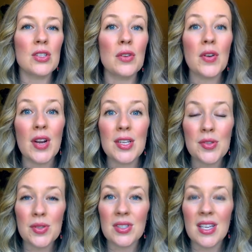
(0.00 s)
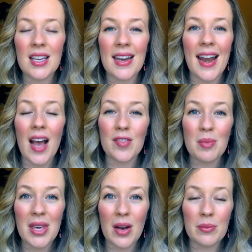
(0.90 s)
So if you're interested in
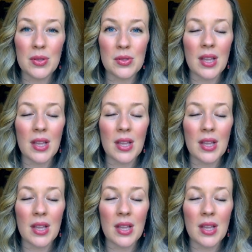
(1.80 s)
having me help you do